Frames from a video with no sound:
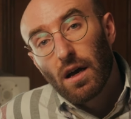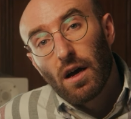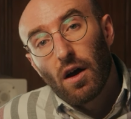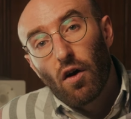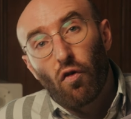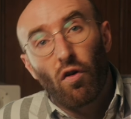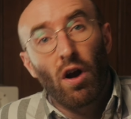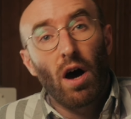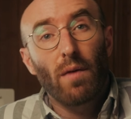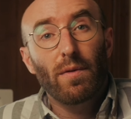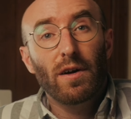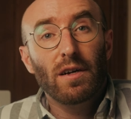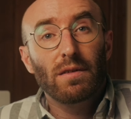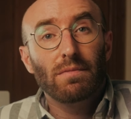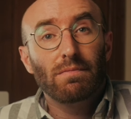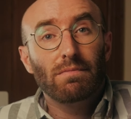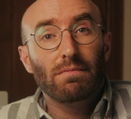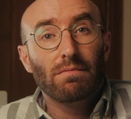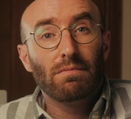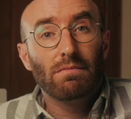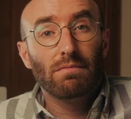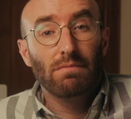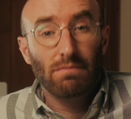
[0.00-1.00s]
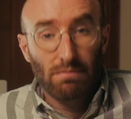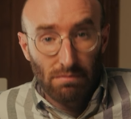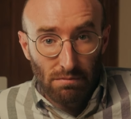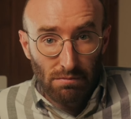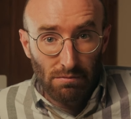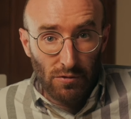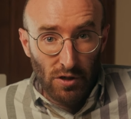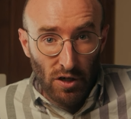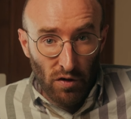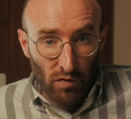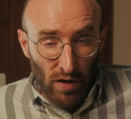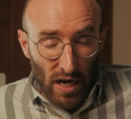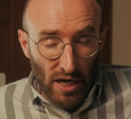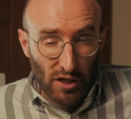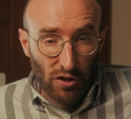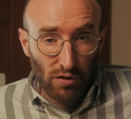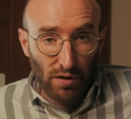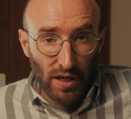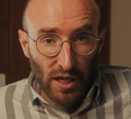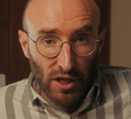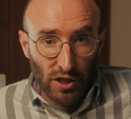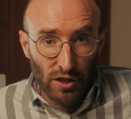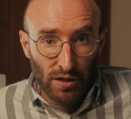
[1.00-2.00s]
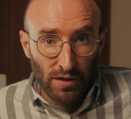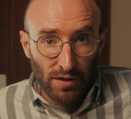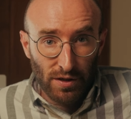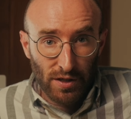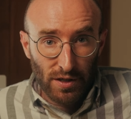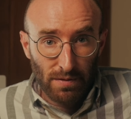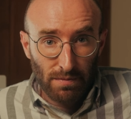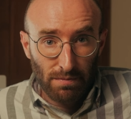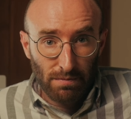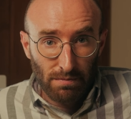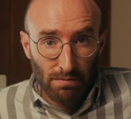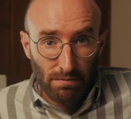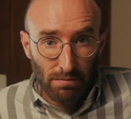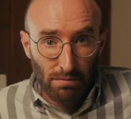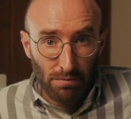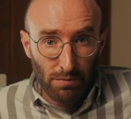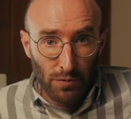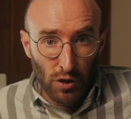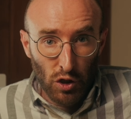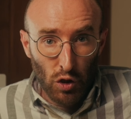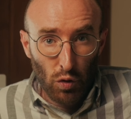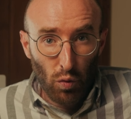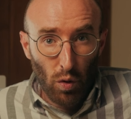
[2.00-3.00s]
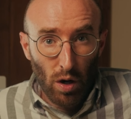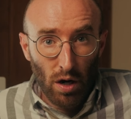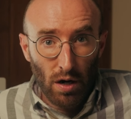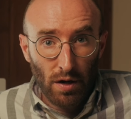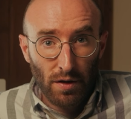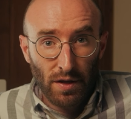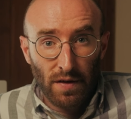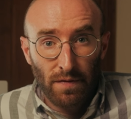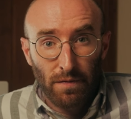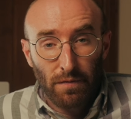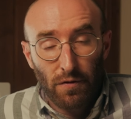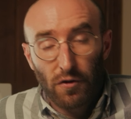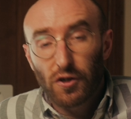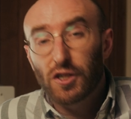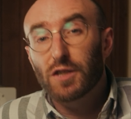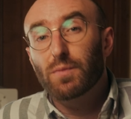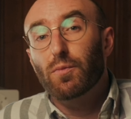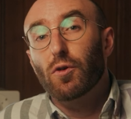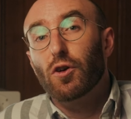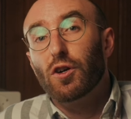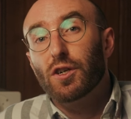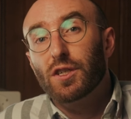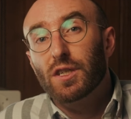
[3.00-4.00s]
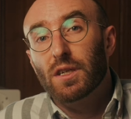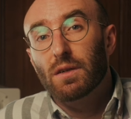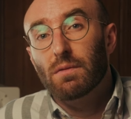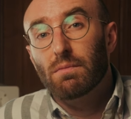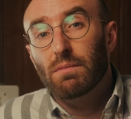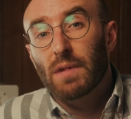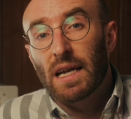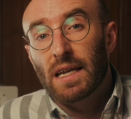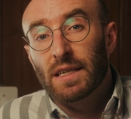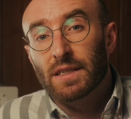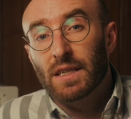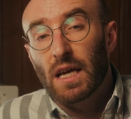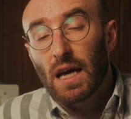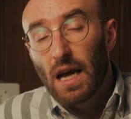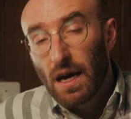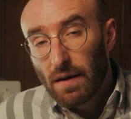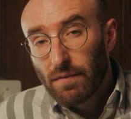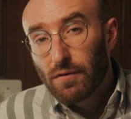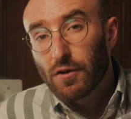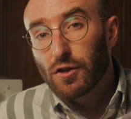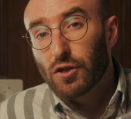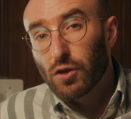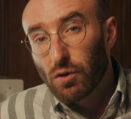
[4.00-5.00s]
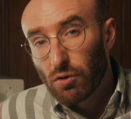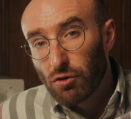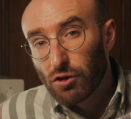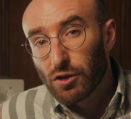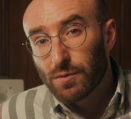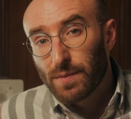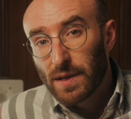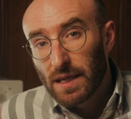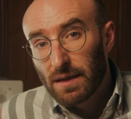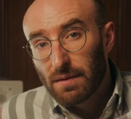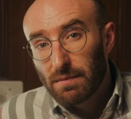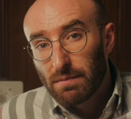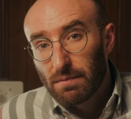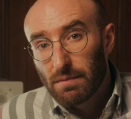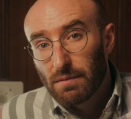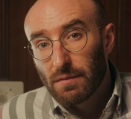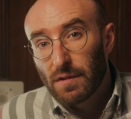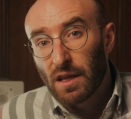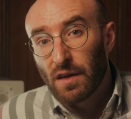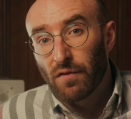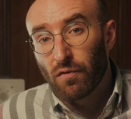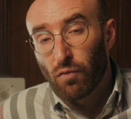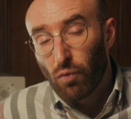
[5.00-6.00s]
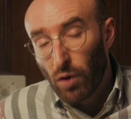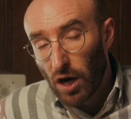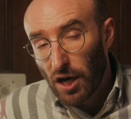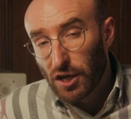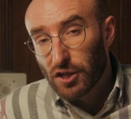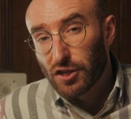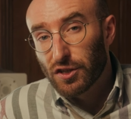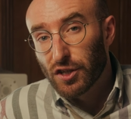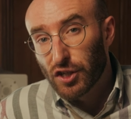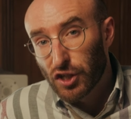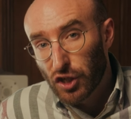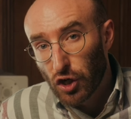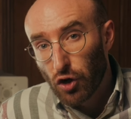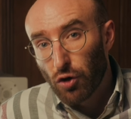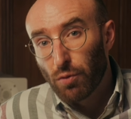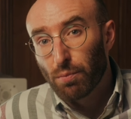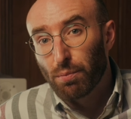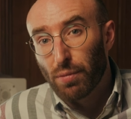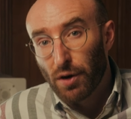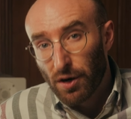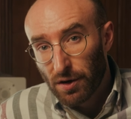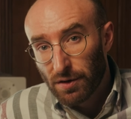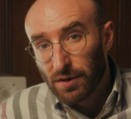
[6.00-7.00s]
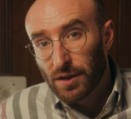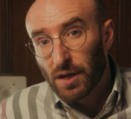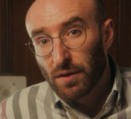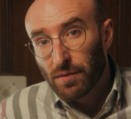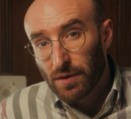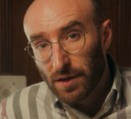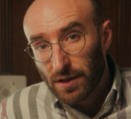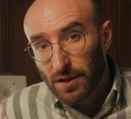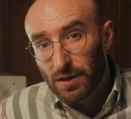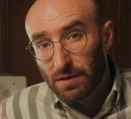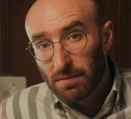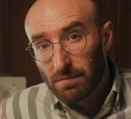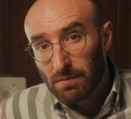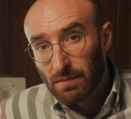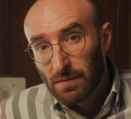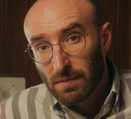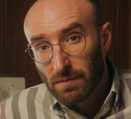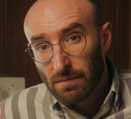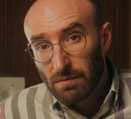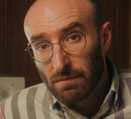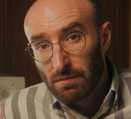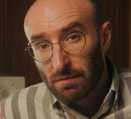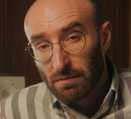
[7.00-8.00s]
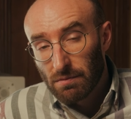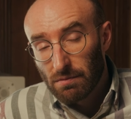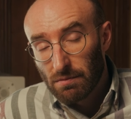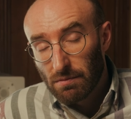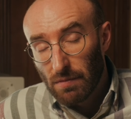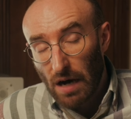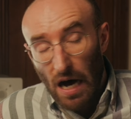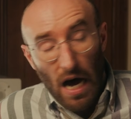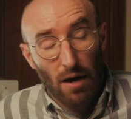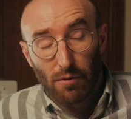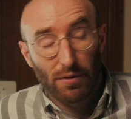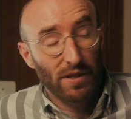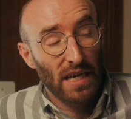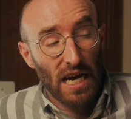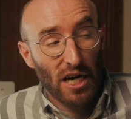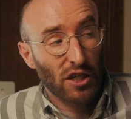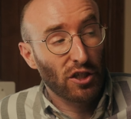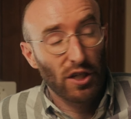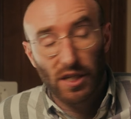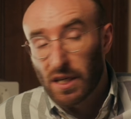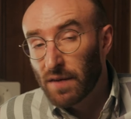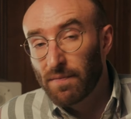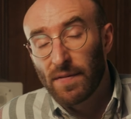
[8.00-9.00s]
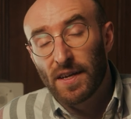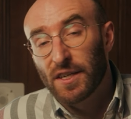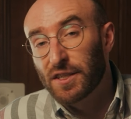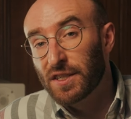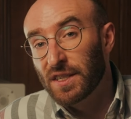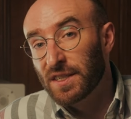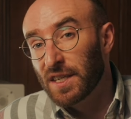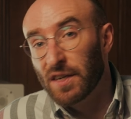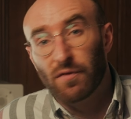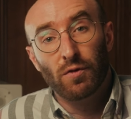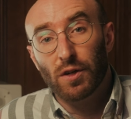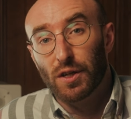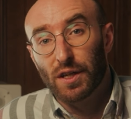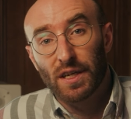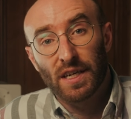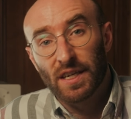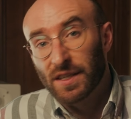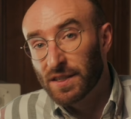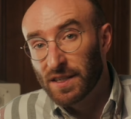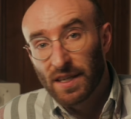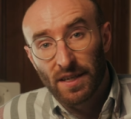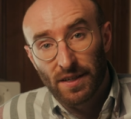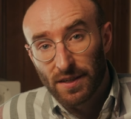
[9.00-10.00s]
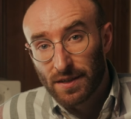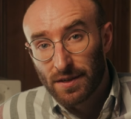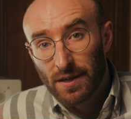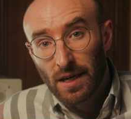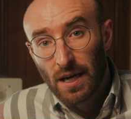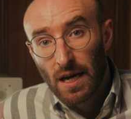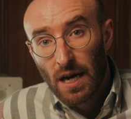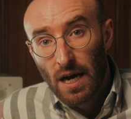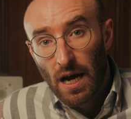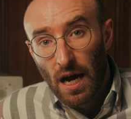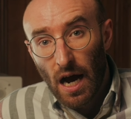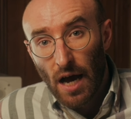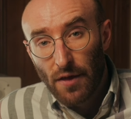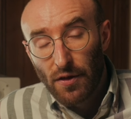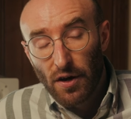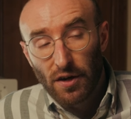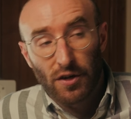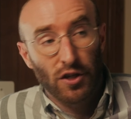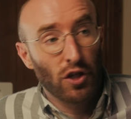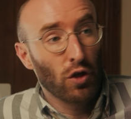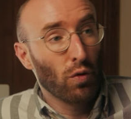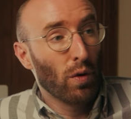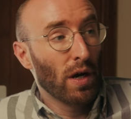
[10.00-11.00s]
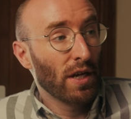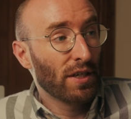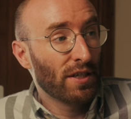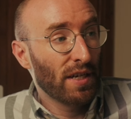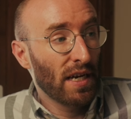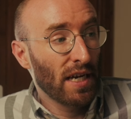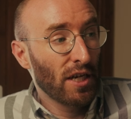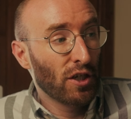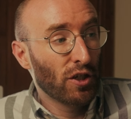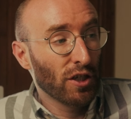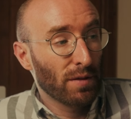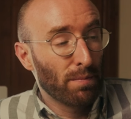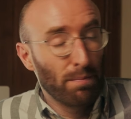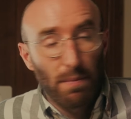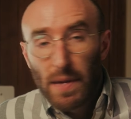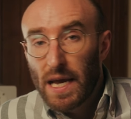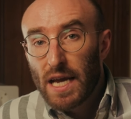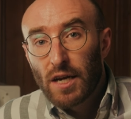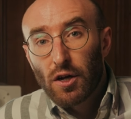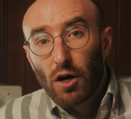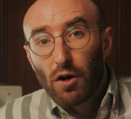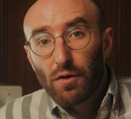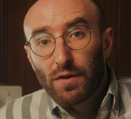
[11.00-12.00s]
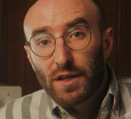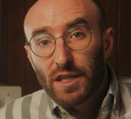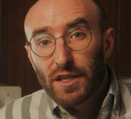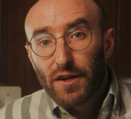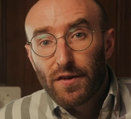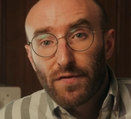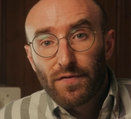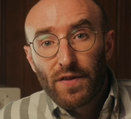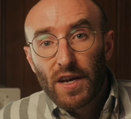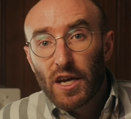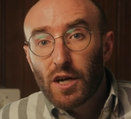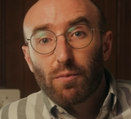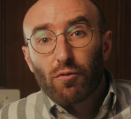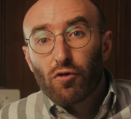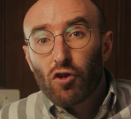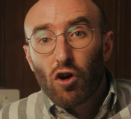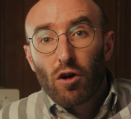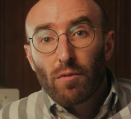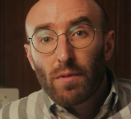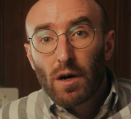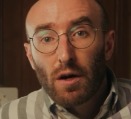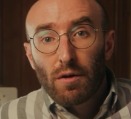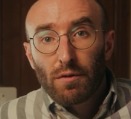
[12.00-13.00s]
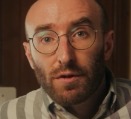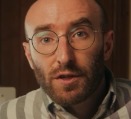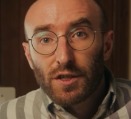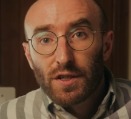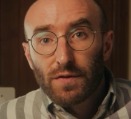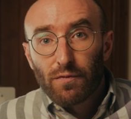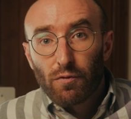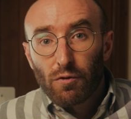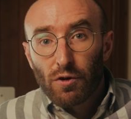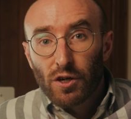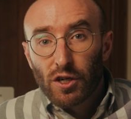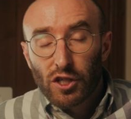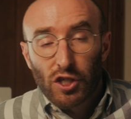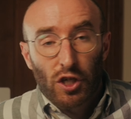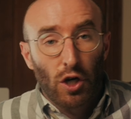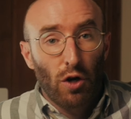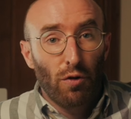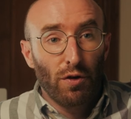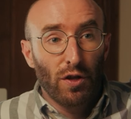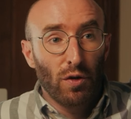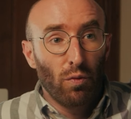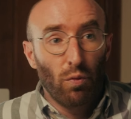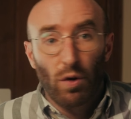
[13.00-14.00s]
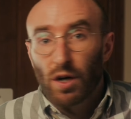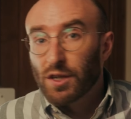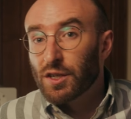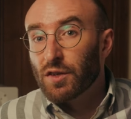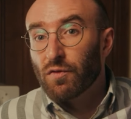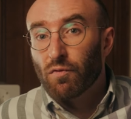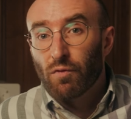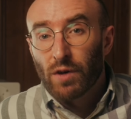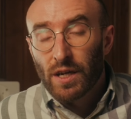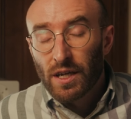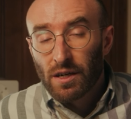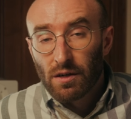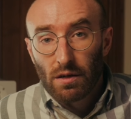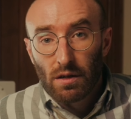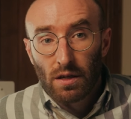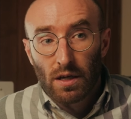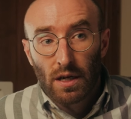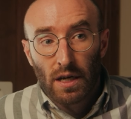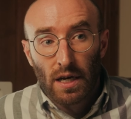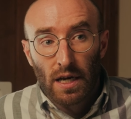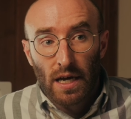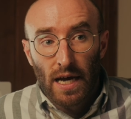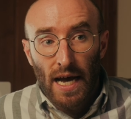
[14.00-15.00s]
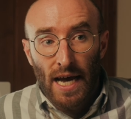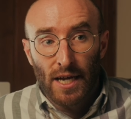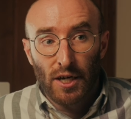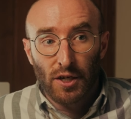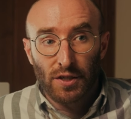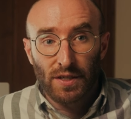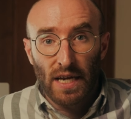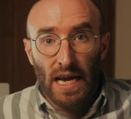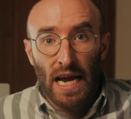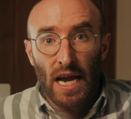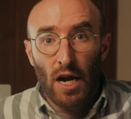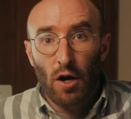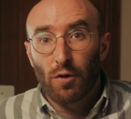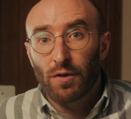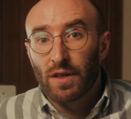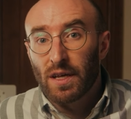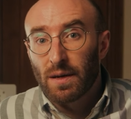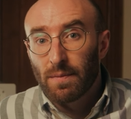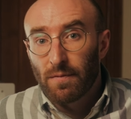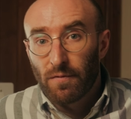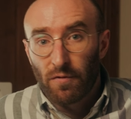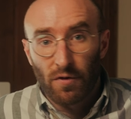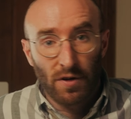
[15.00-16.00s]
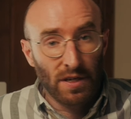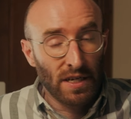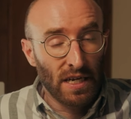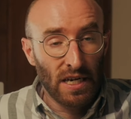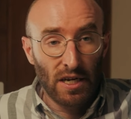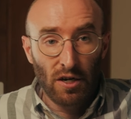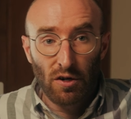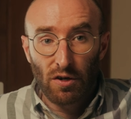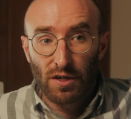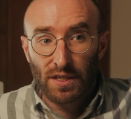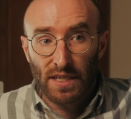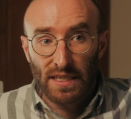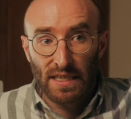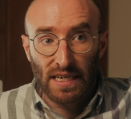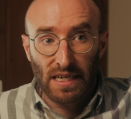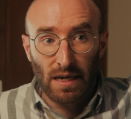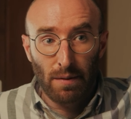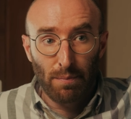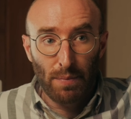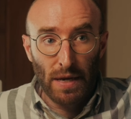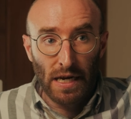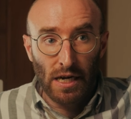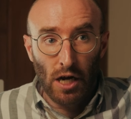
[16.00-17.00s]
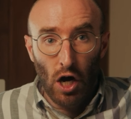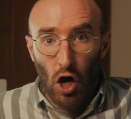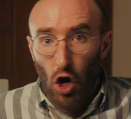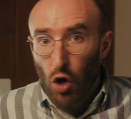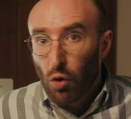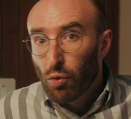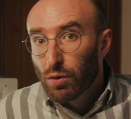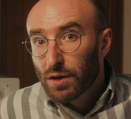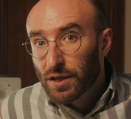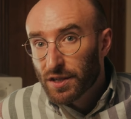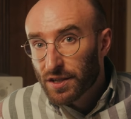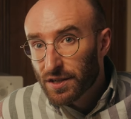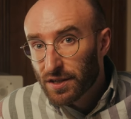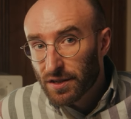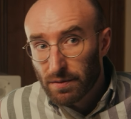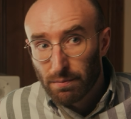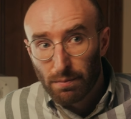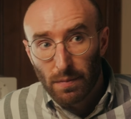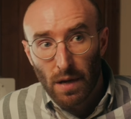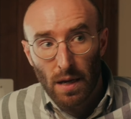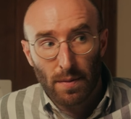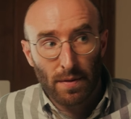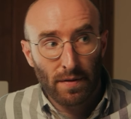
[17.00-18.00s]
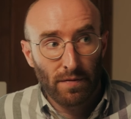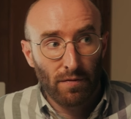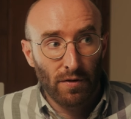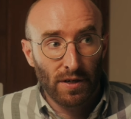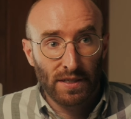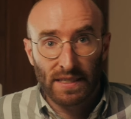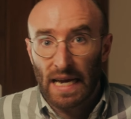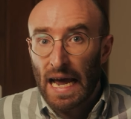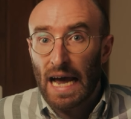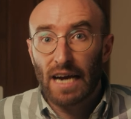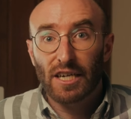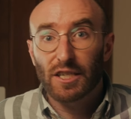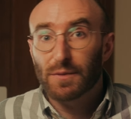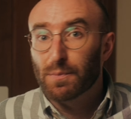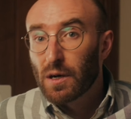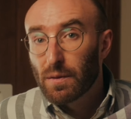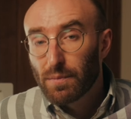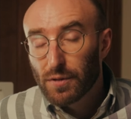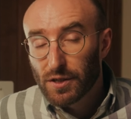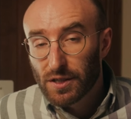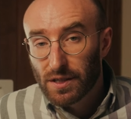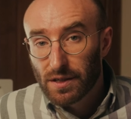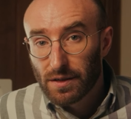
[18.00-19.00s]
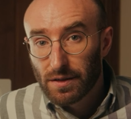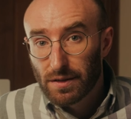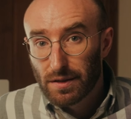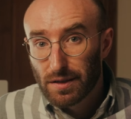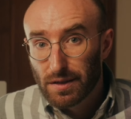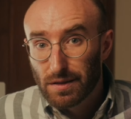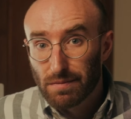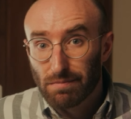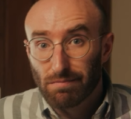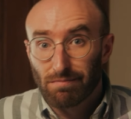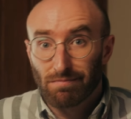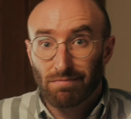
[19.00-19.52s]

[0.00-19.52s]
Robert, congratulations. You are the first person that has ever told me they've watched the show Burn Notice. I was actually convinced it didn't really exist. I thought USA just made all these fake promos for a show that wasn't real and just aired them for years as like a big hoax, maybe for tax purposes.